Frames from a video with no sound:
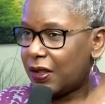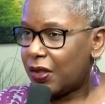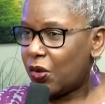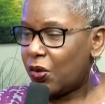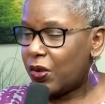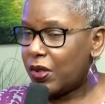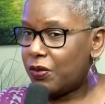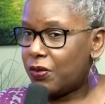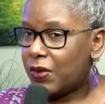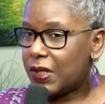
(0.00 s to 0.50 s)

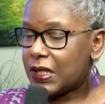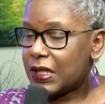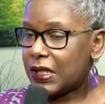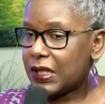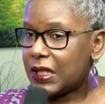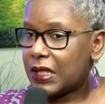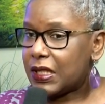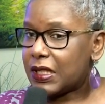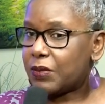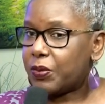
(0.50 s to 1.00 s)
The only
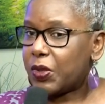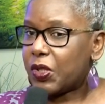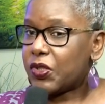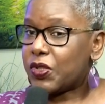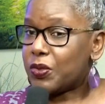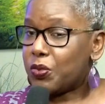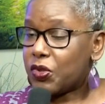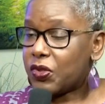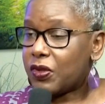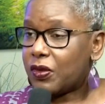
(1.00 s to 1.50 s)
reason is
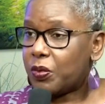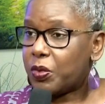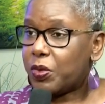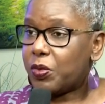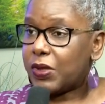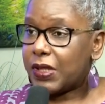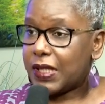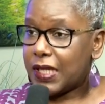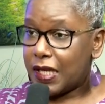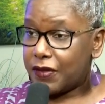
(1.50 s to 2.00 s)
because most of the
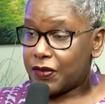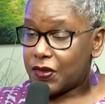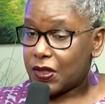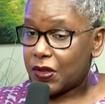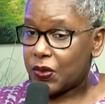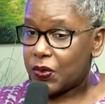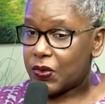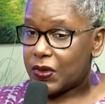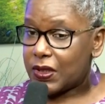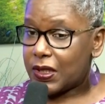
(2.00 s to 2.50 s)
people that have
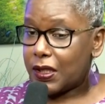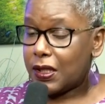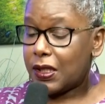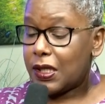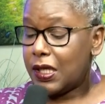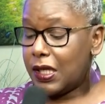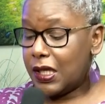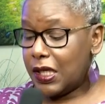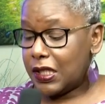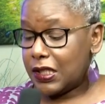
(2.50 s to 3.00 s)
sickle
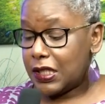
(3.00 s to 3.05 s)
cell